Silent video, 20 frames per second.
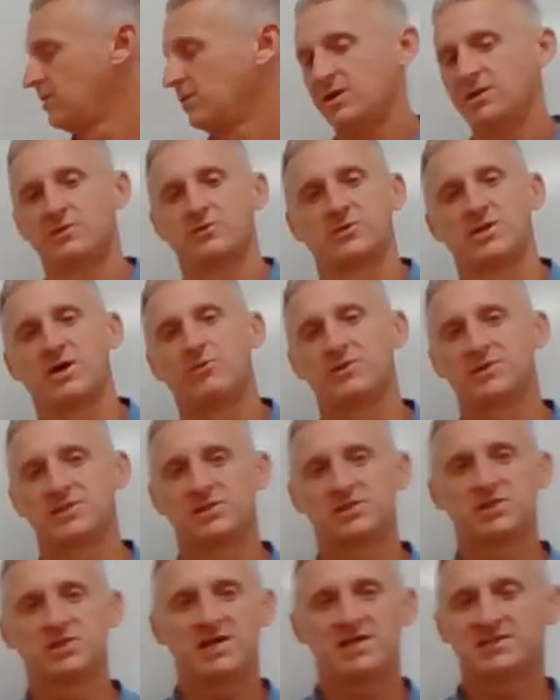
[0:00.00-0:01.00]
And there's always
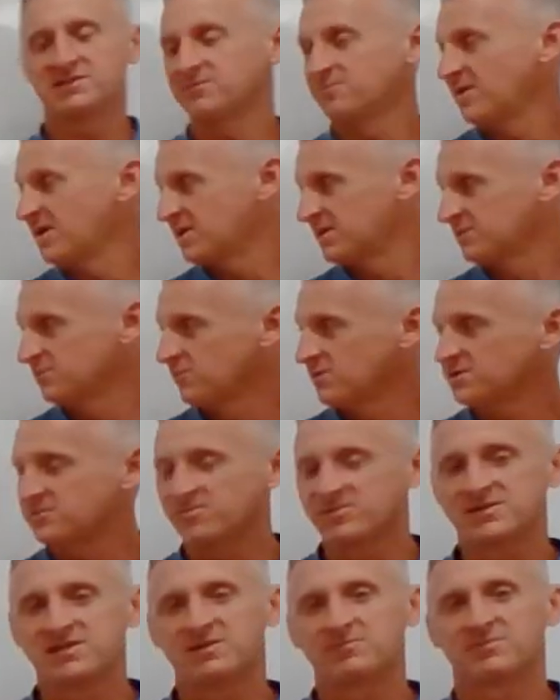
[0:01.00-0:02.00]
a chance of making
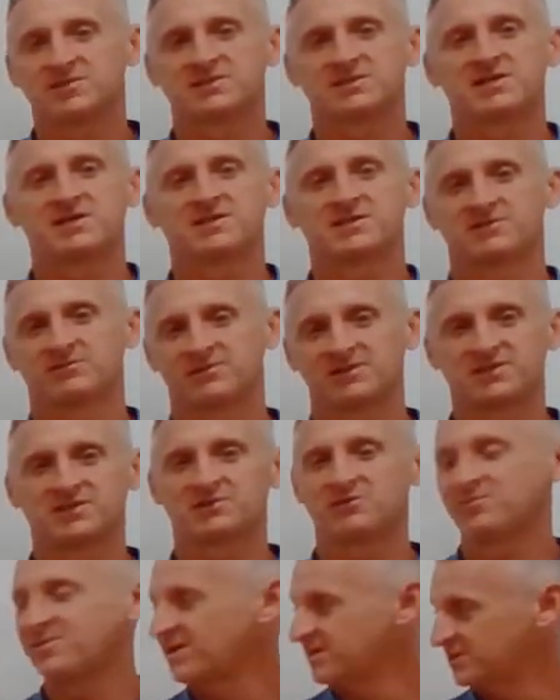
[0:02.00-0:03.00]
arithmetic mistakes, so let's
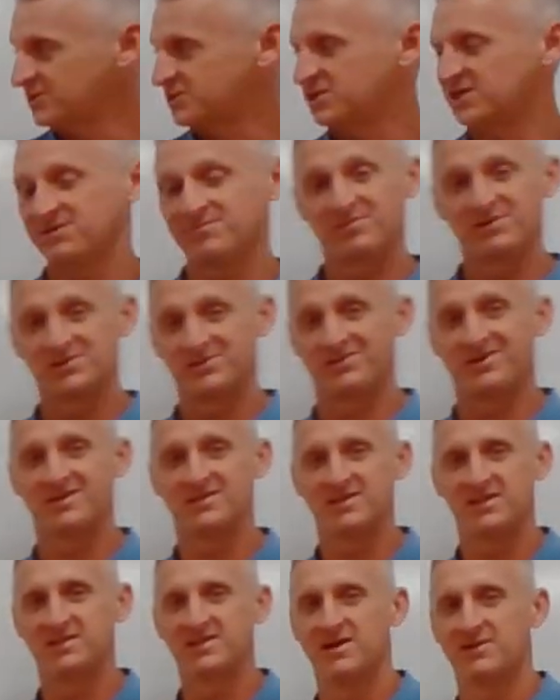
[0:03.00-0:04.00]
go back and check, make sure I
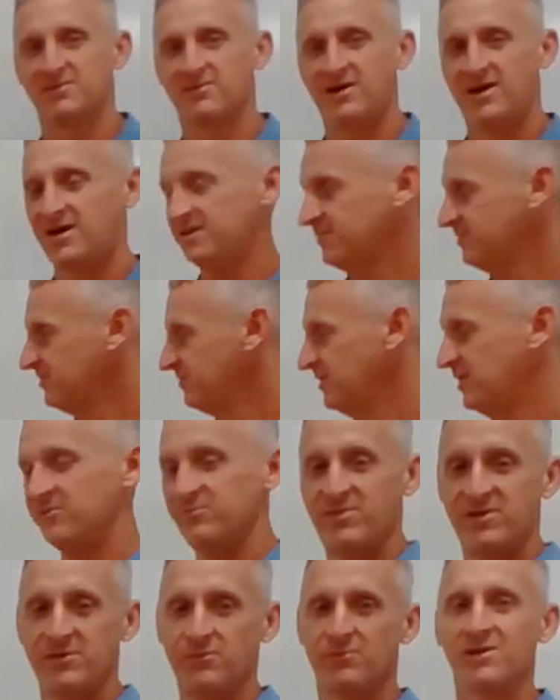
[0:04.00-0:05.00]
did that right. It
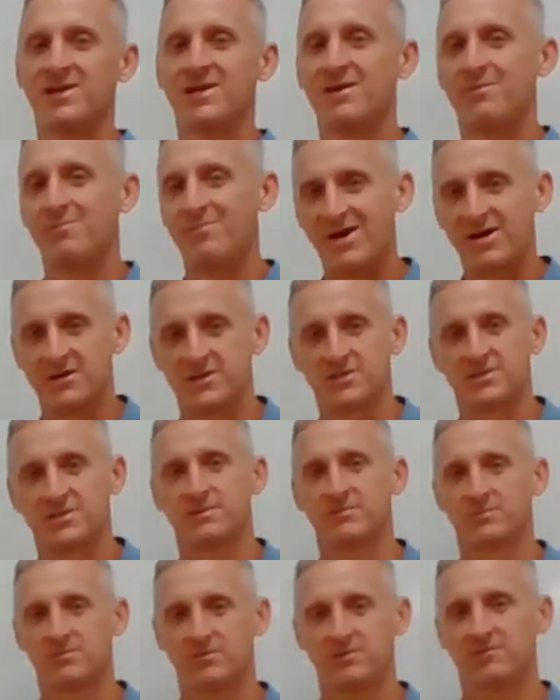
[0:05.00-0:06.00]
would be really
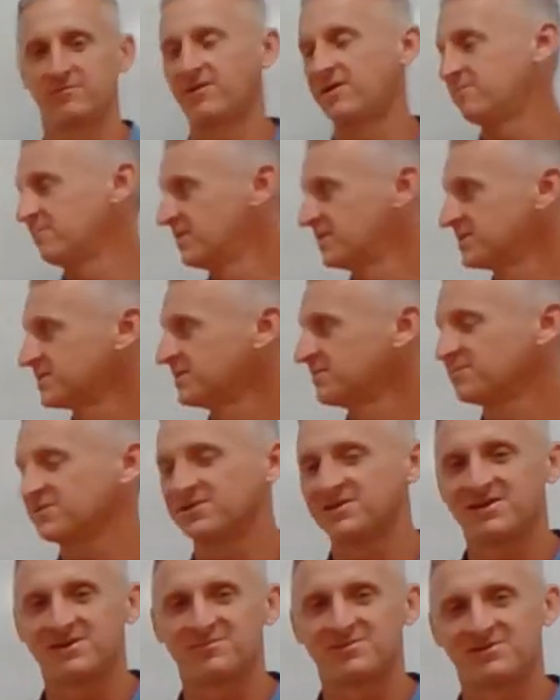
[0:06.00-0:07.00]
embarrassing if I mess
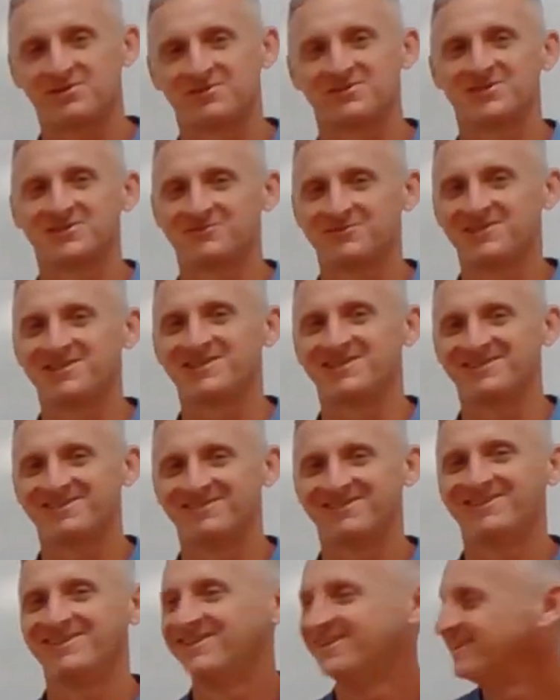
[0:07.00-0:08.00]
something up here on this
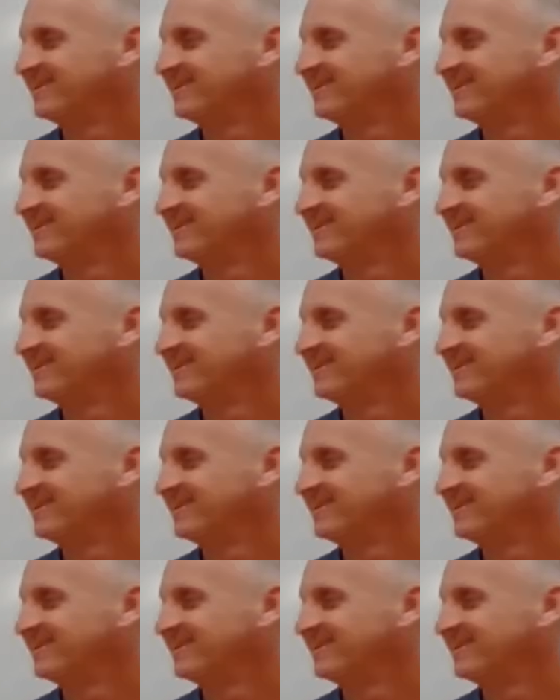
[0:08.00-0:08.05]
video.